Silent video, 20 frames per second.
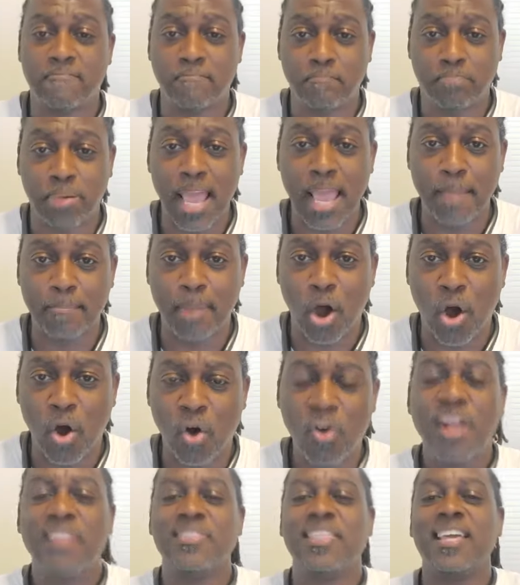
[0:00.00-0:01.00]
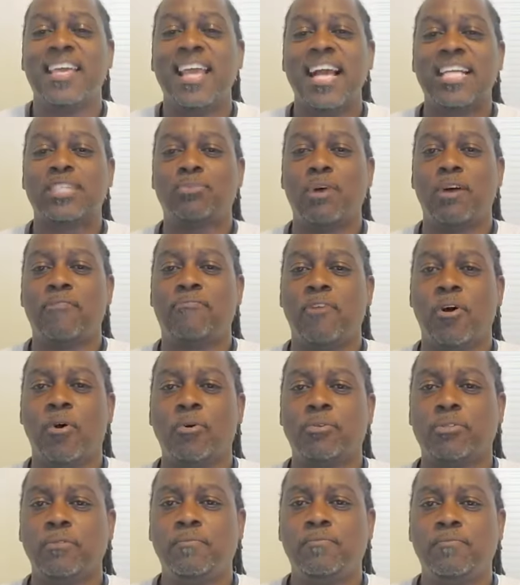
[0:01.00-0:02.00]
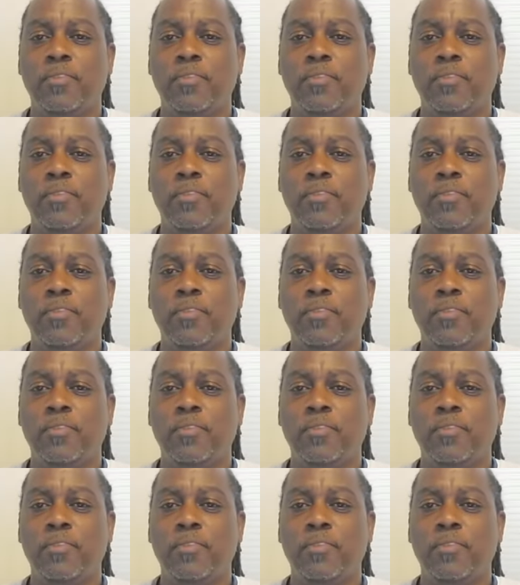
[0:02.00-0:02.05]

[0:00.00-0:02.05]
play ball, then guess what, folks?